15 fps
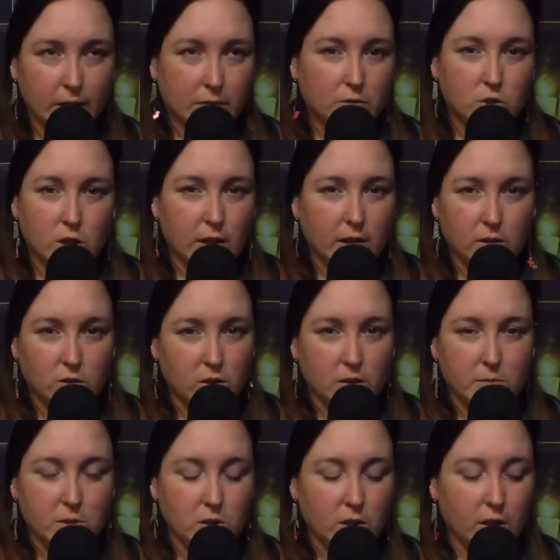change in the
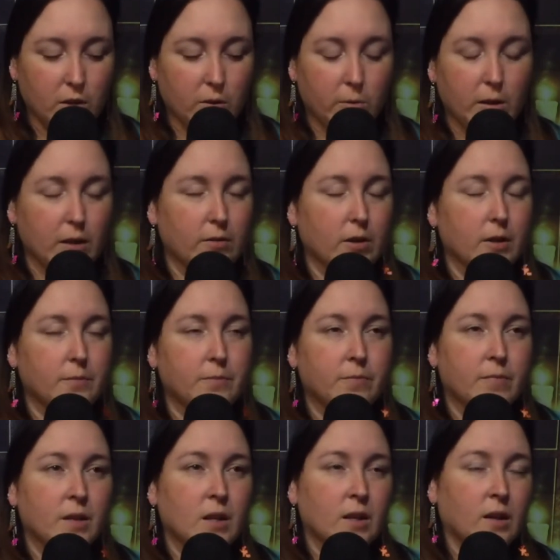machine or whatever.
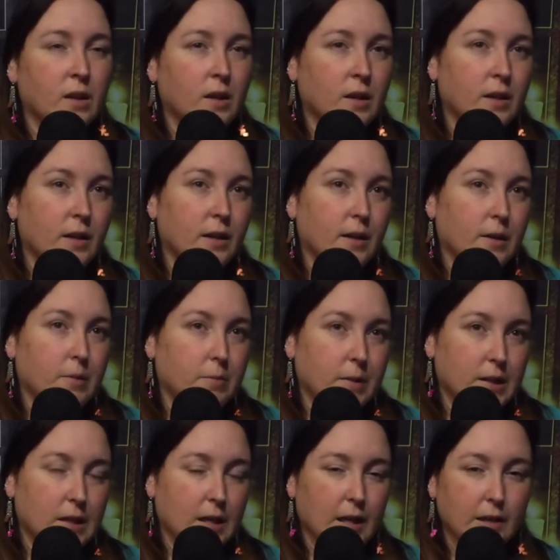
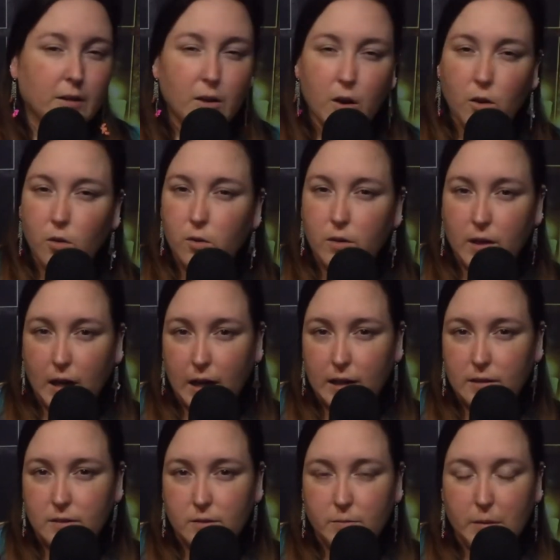But I know
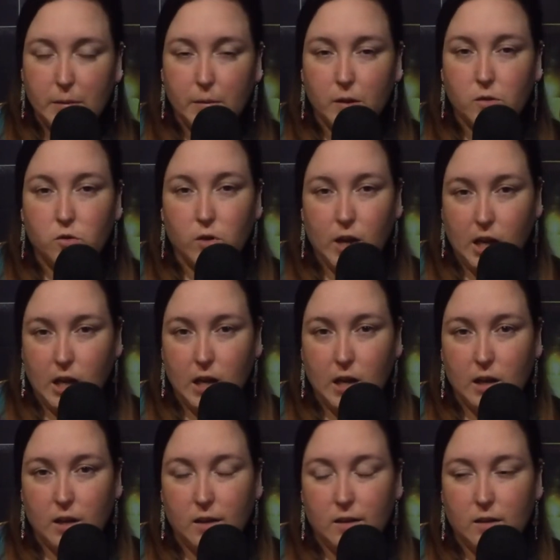that people
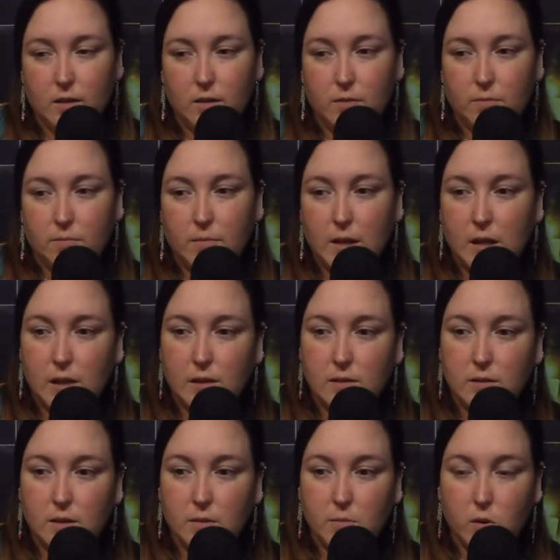drinking makes
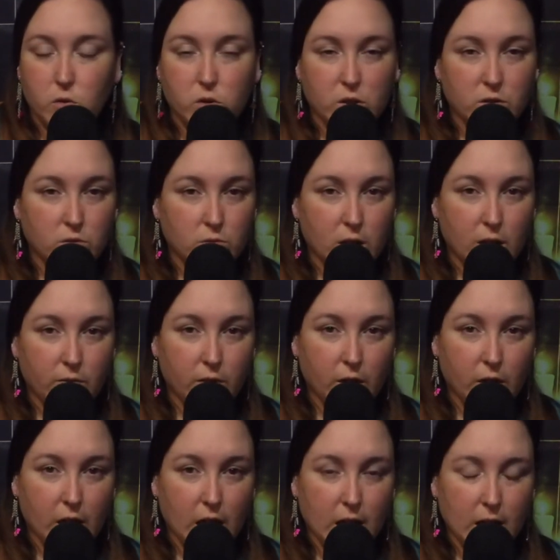emotions run
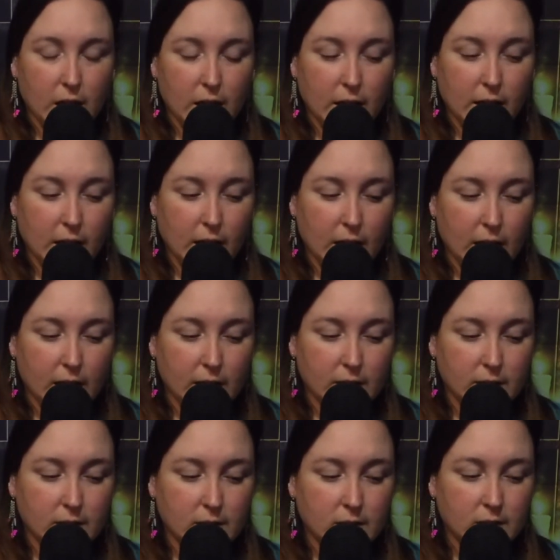very high,
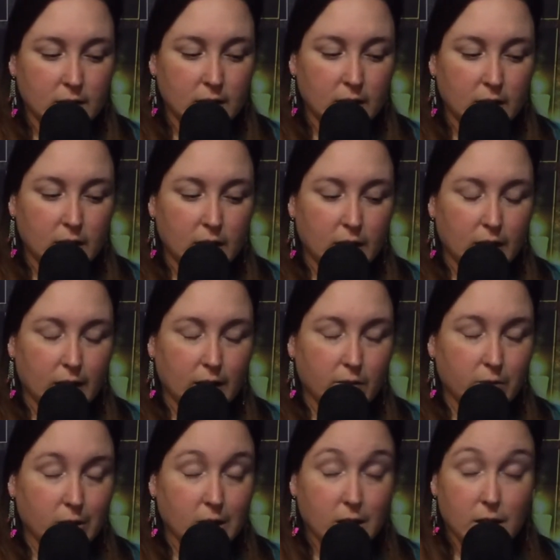and I
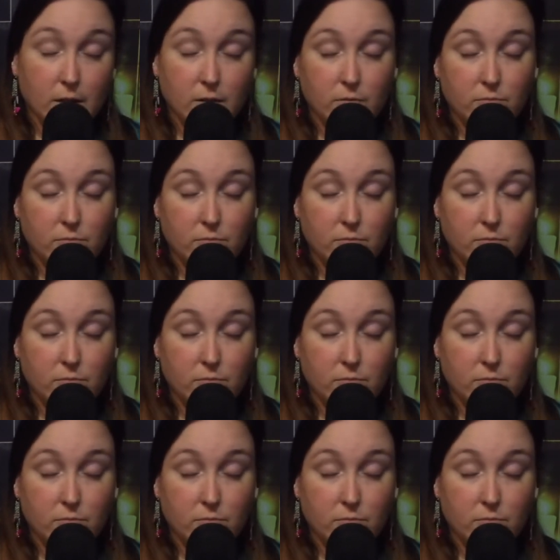find it